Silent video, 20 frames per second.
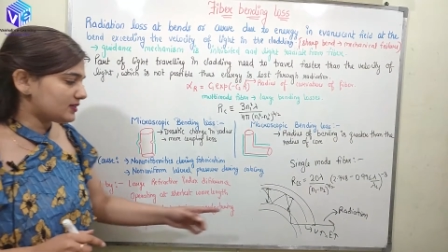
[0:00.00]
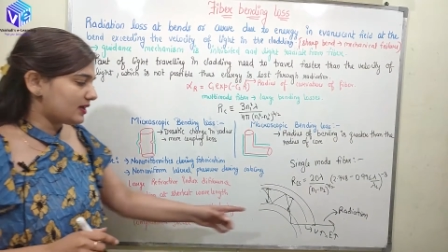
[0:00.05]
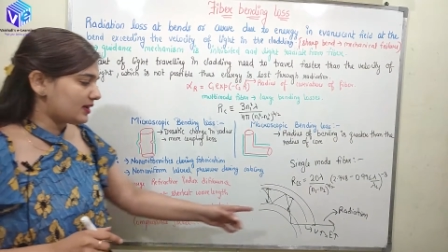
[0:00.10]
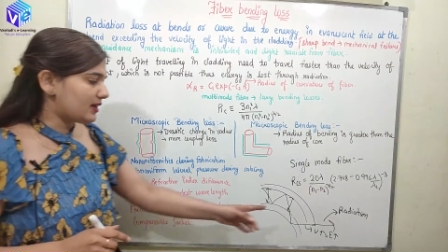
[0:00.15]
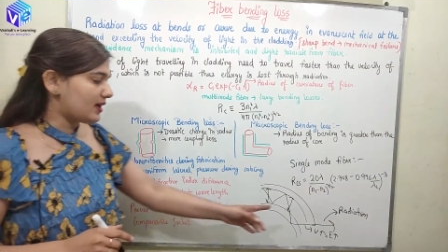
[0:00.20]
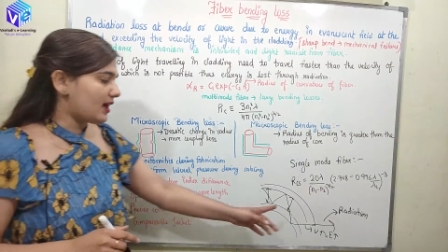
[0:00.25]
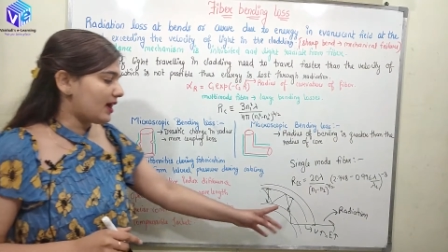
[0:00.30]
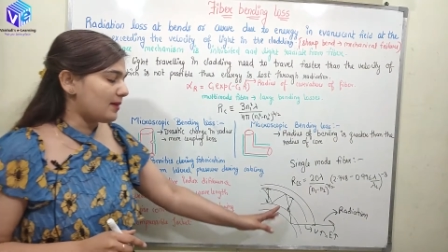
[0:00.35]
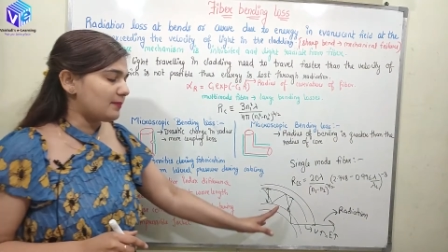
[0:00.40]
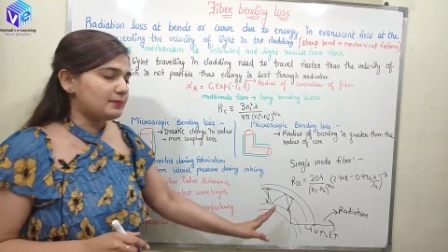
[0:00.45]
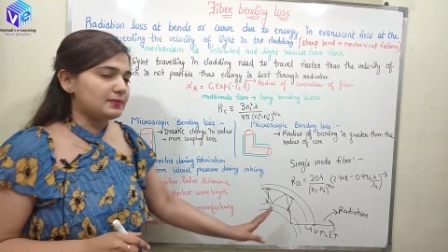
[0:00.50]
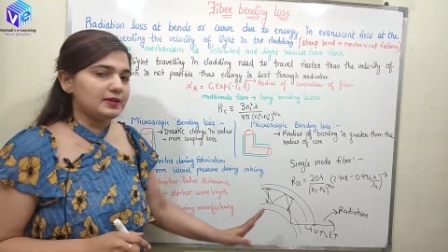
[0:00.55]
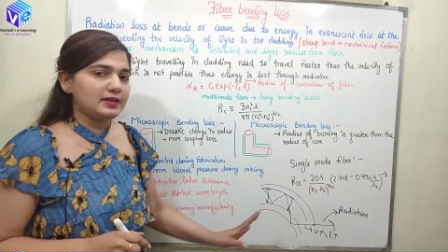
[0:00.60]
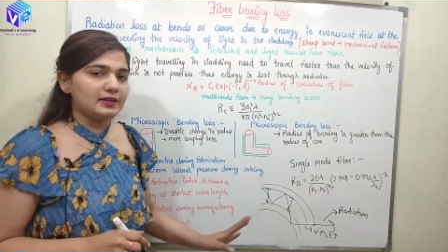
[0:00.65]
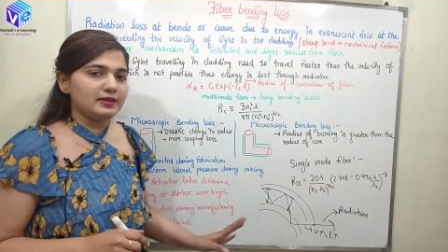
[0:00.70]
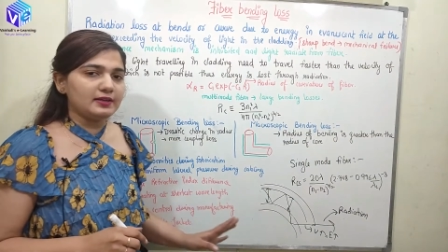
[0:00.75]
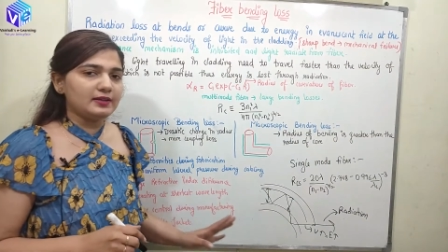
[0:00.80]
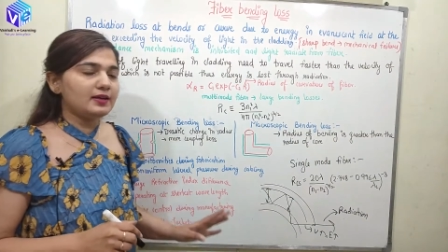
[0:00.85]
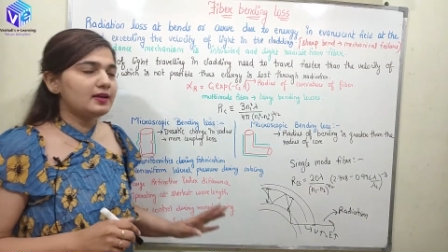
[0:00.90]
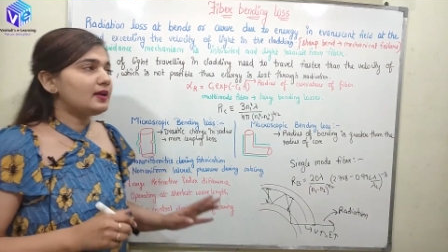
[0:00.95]
are
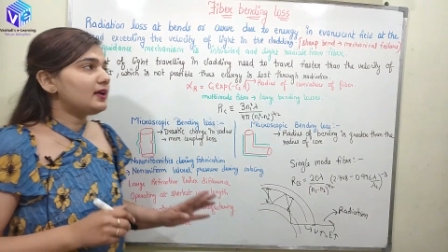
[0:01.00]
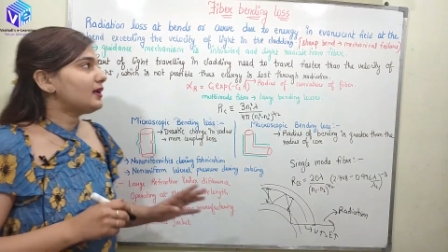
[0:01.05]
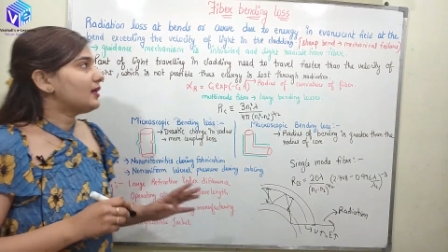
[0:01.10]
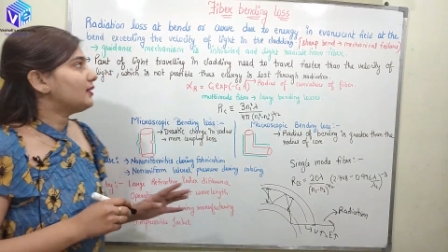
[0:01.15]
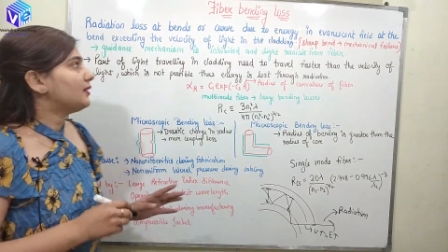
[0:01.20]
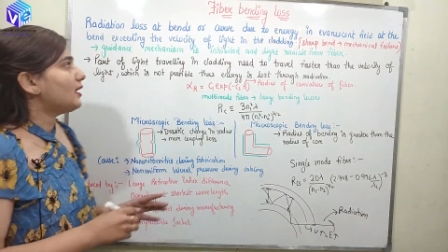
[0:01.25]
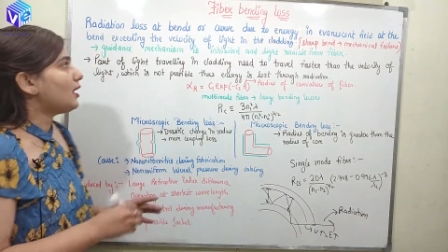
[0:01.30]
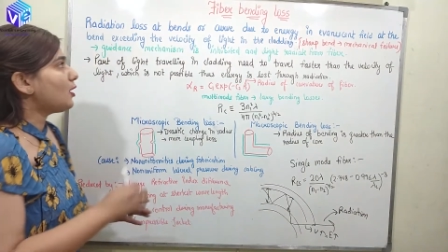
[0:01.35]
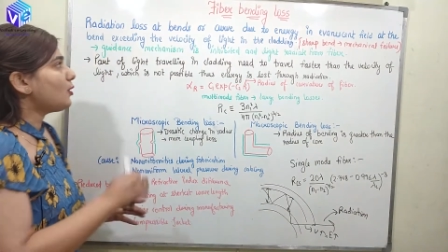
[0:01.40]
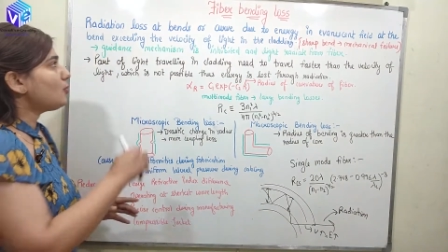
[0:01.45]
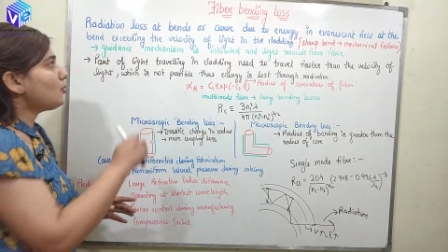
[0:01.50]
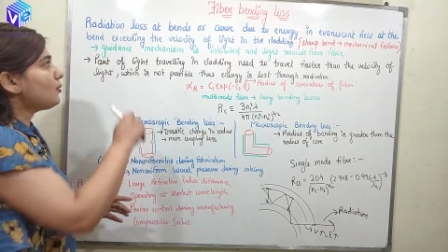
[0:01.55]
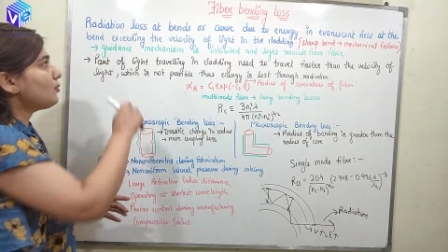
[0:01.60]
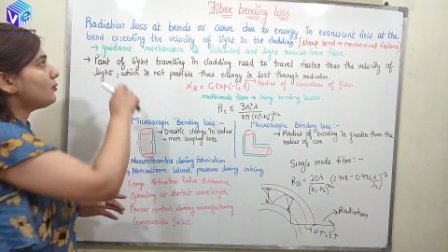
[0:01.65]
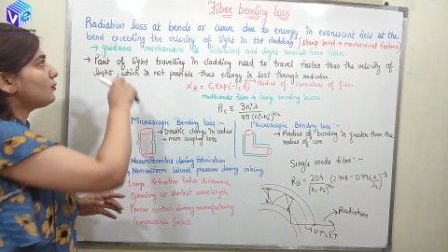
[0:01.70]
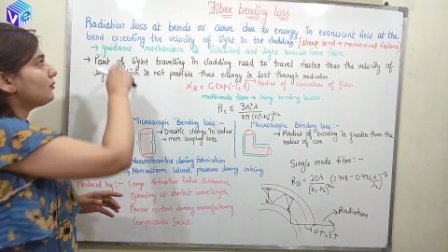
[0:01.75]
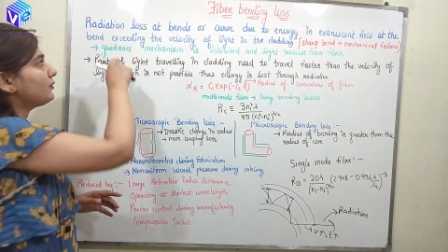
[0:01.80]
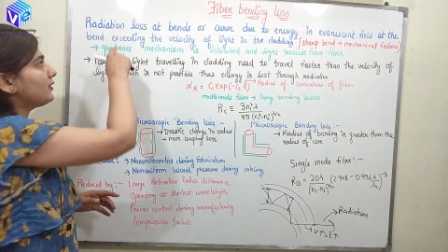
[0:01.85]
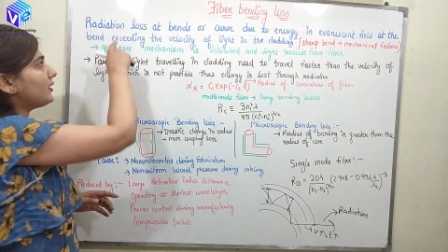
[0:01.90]
happening now